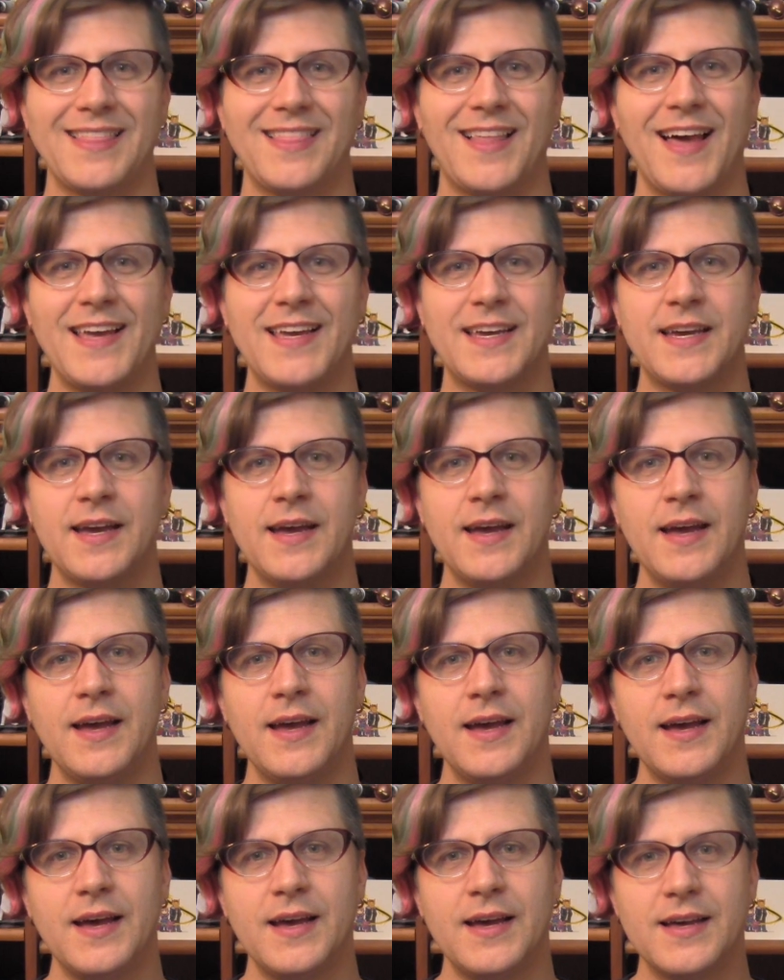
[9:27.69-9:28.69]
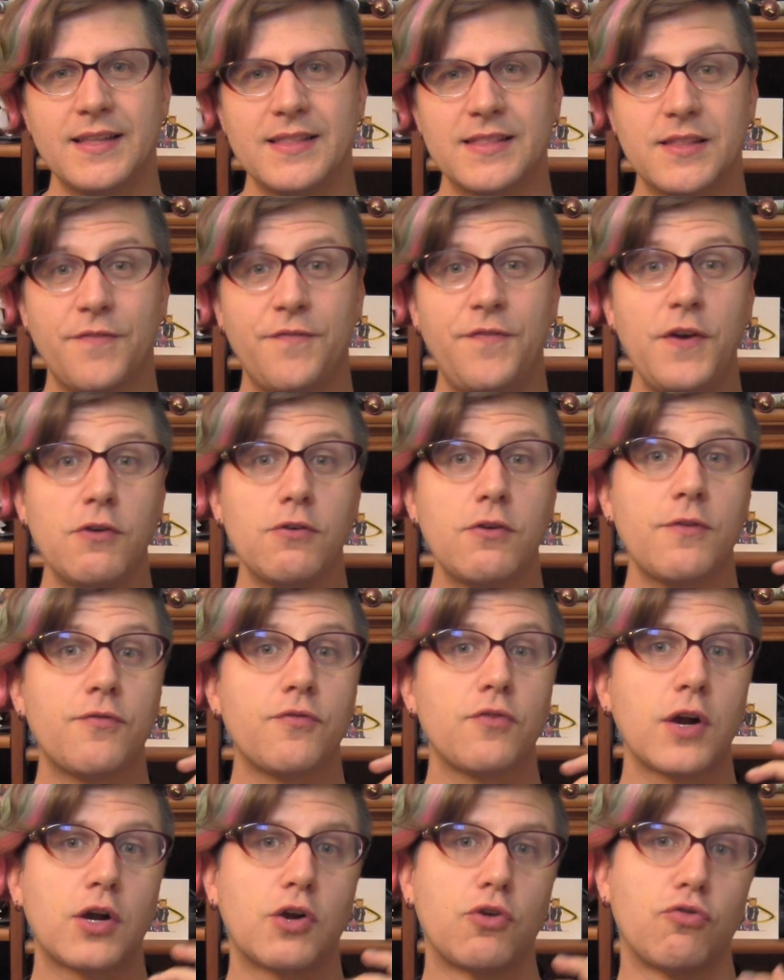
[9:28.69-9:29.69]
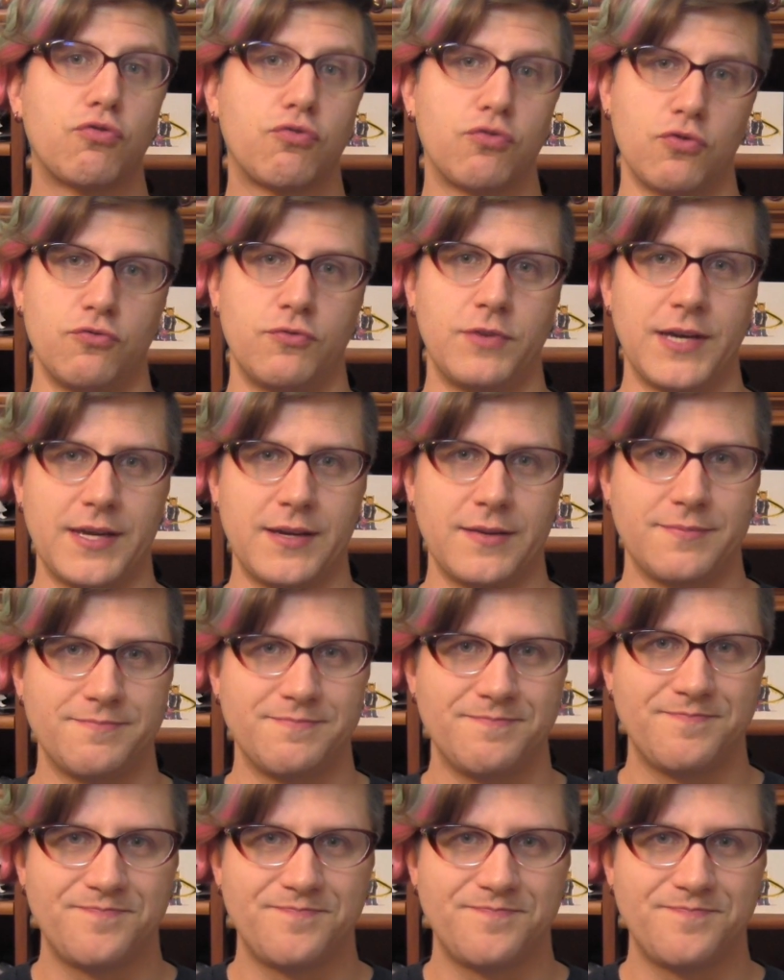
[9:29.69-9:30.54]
like the fear of recruiting.